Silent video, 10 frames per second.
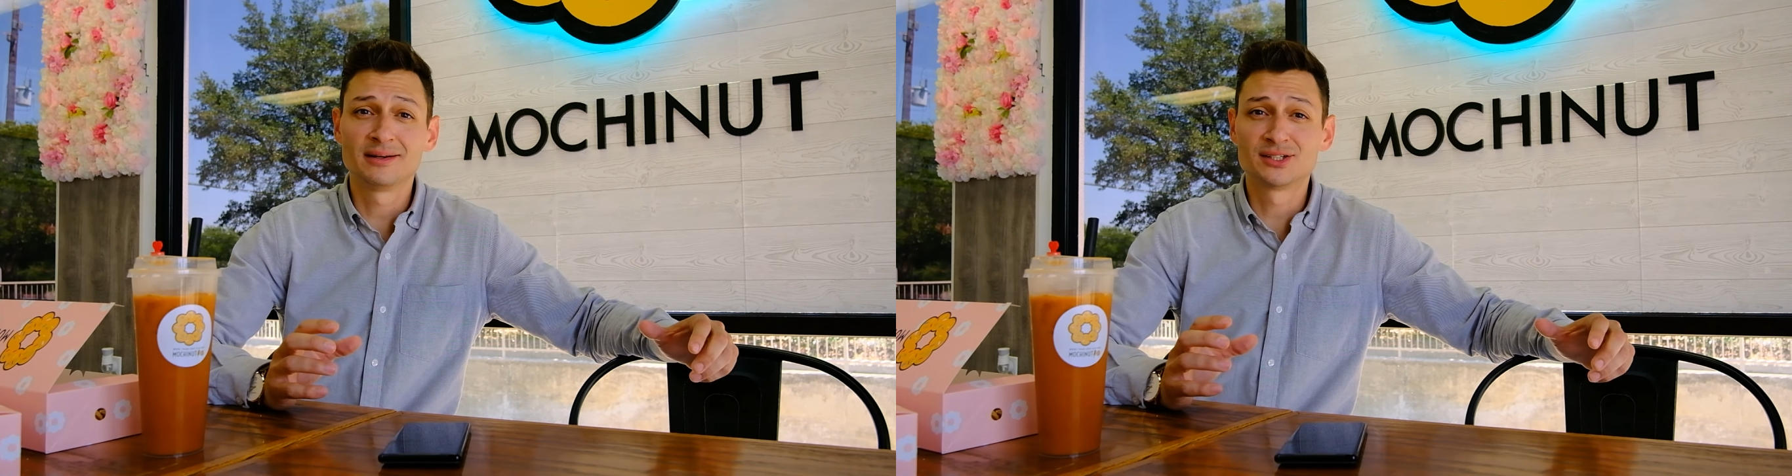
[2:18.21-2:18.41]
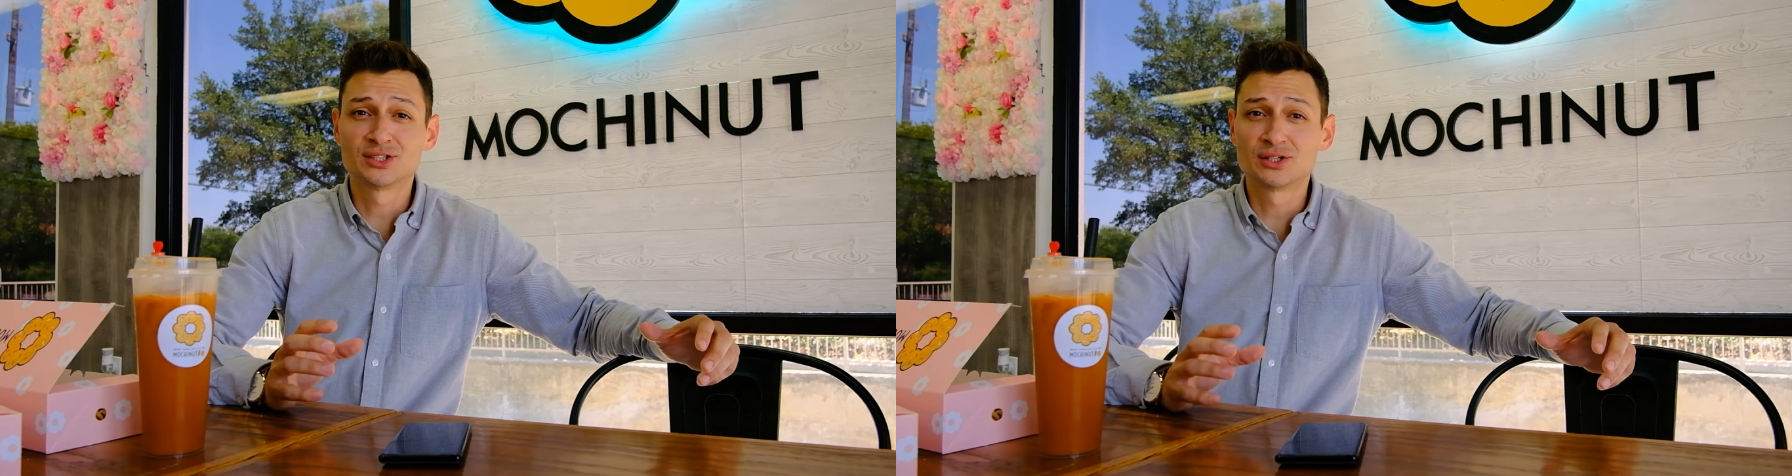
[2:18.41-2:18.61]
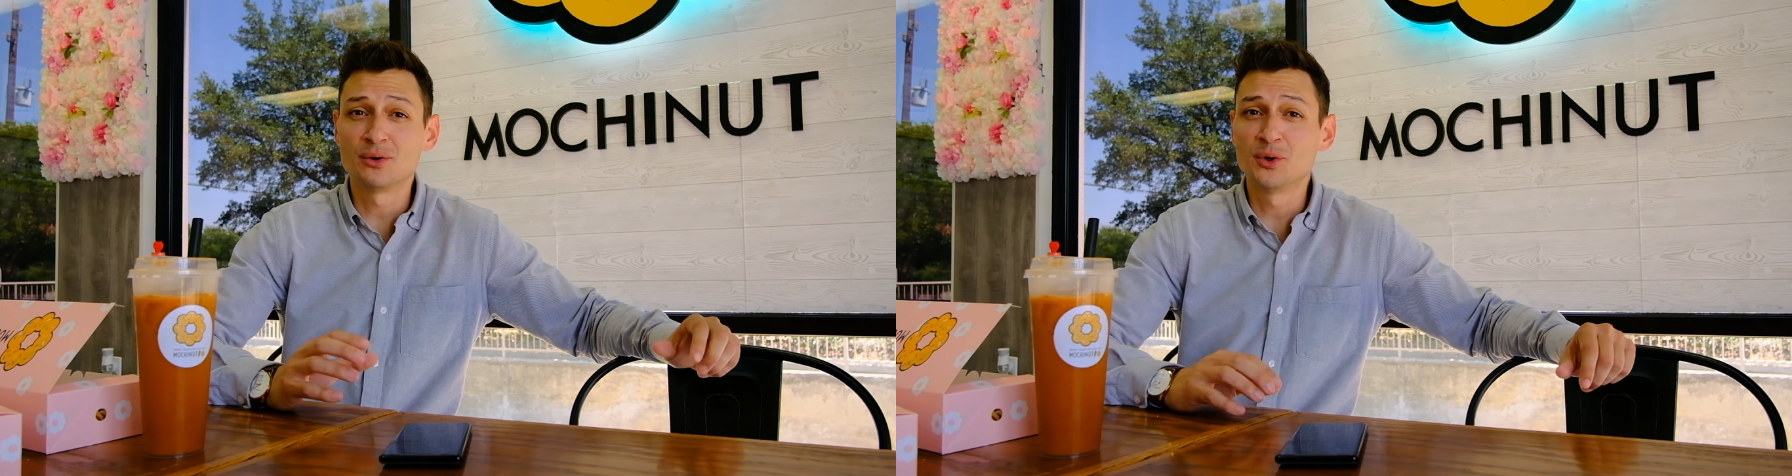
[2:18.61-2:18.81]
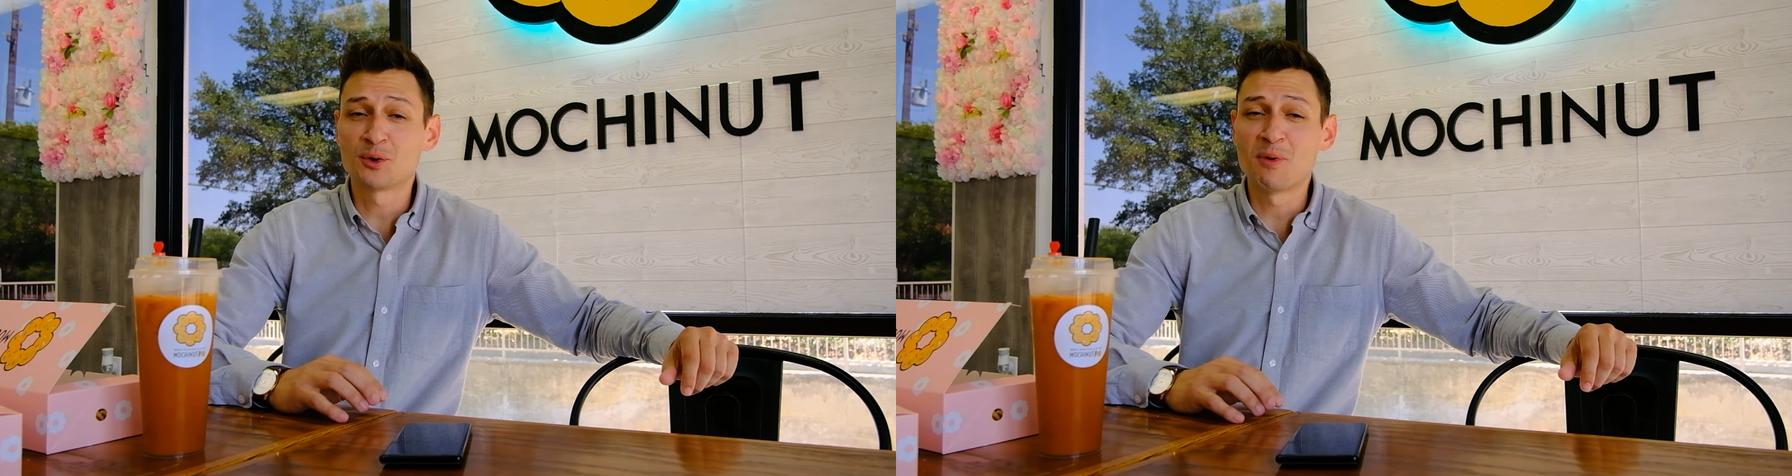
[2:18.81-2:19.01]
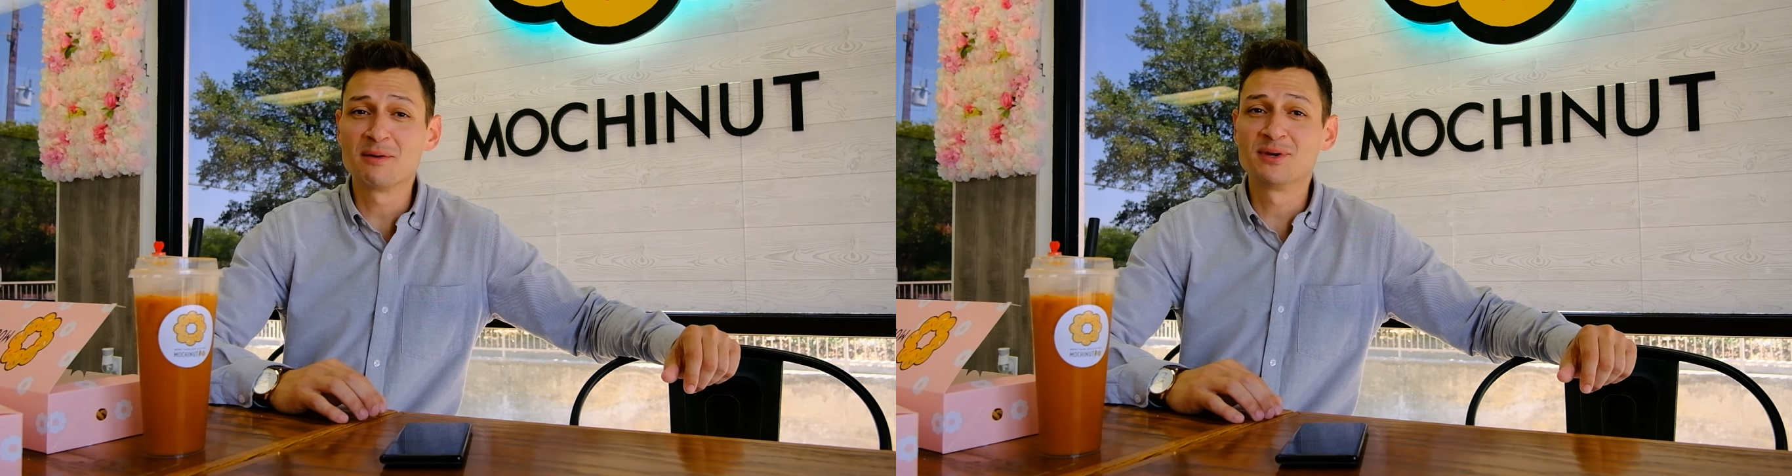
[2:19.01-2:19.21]
Stone Oak
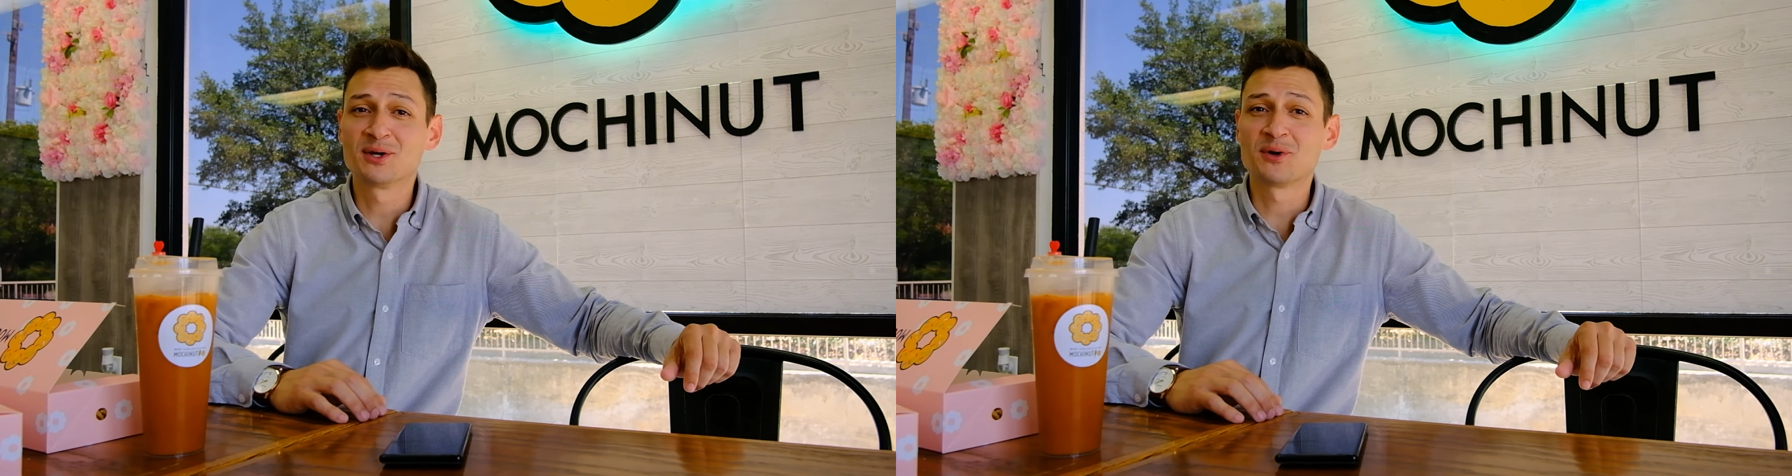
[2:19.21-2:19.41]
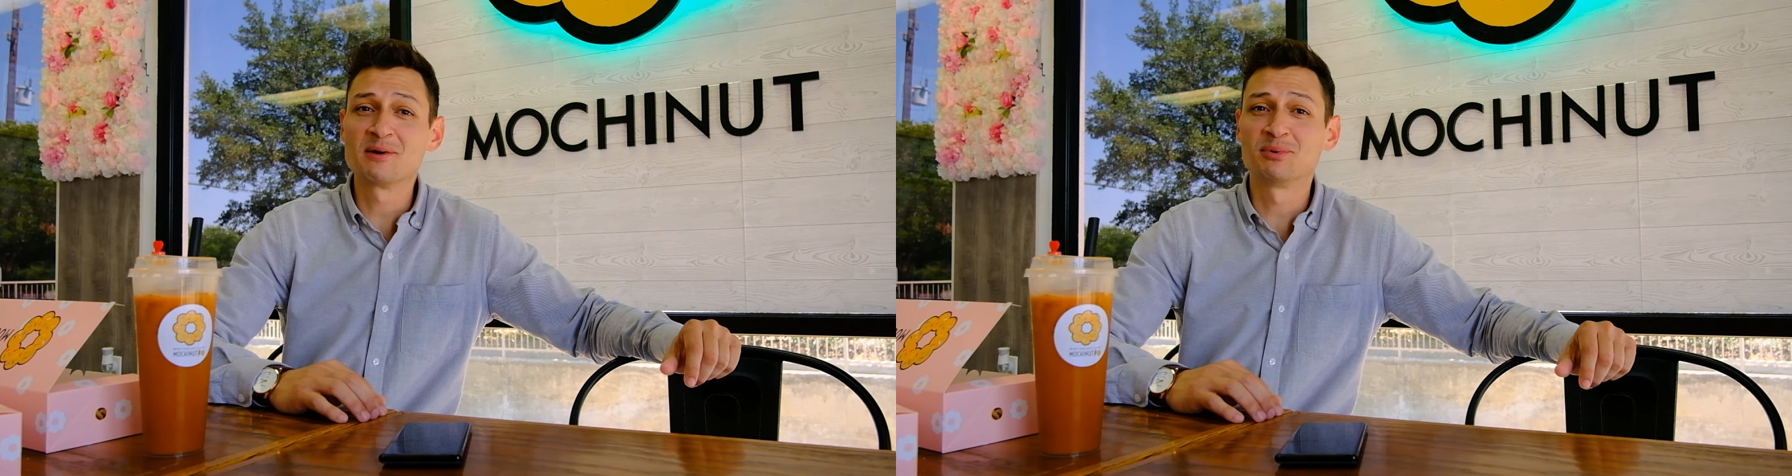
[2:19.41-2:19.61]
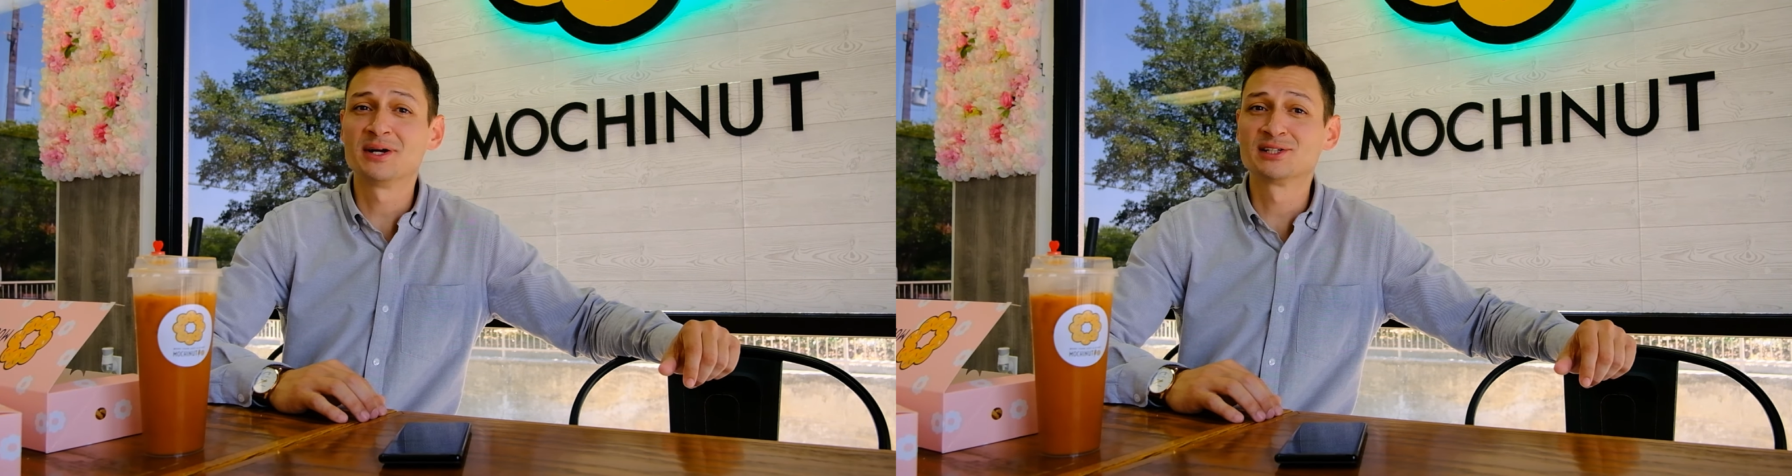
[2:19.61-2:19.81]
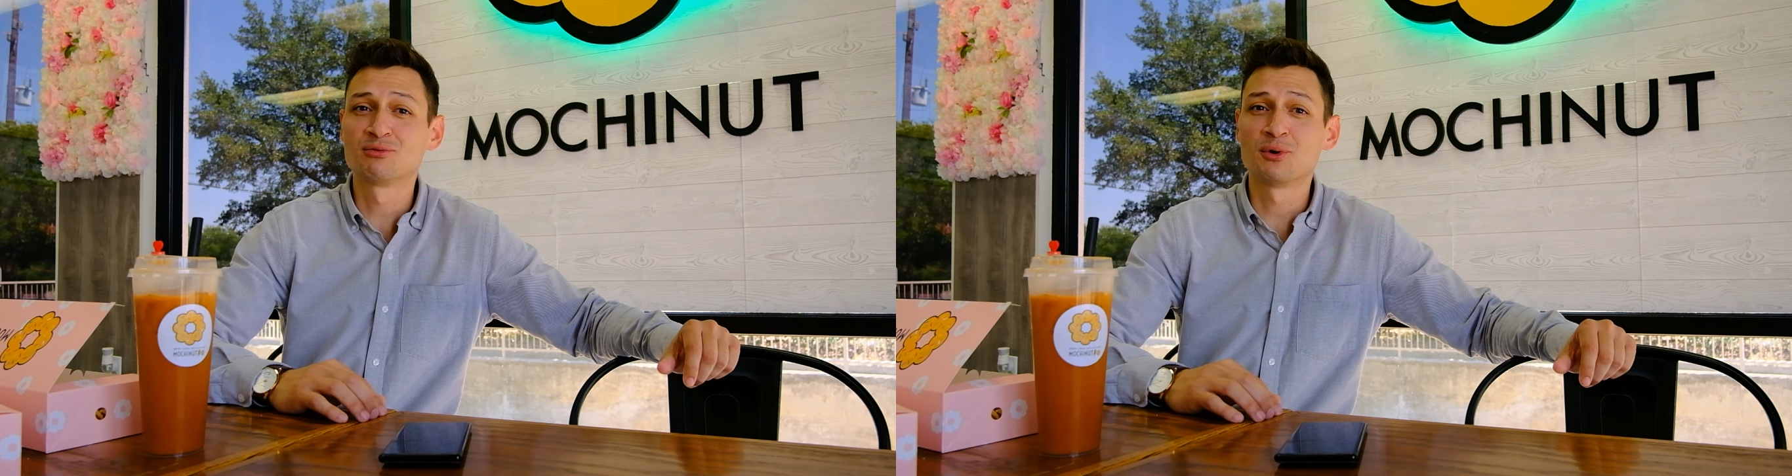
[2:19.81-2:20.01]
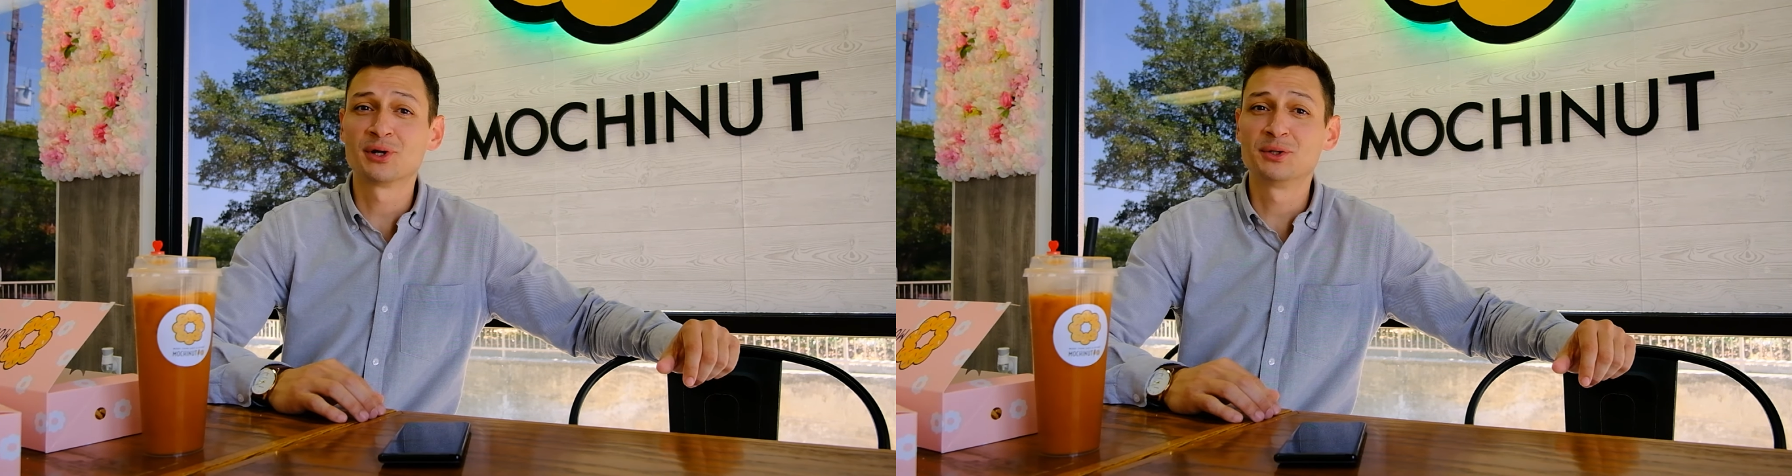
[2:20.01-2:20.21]
might be a great place
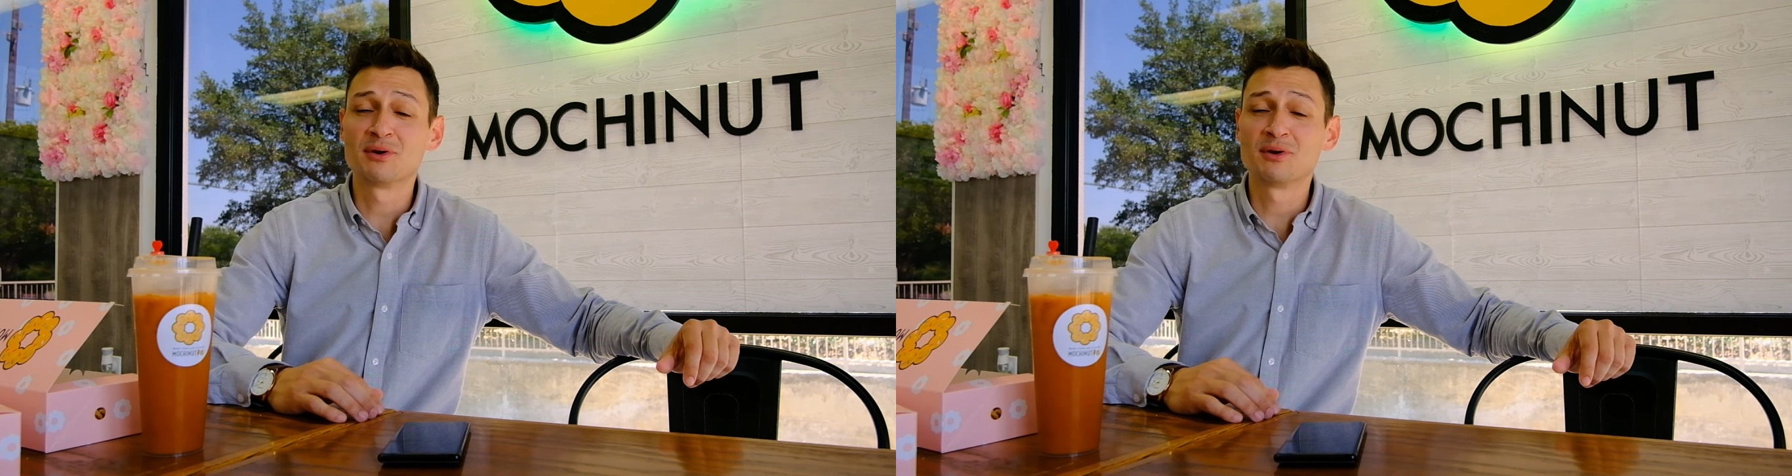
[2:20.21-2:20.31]
for you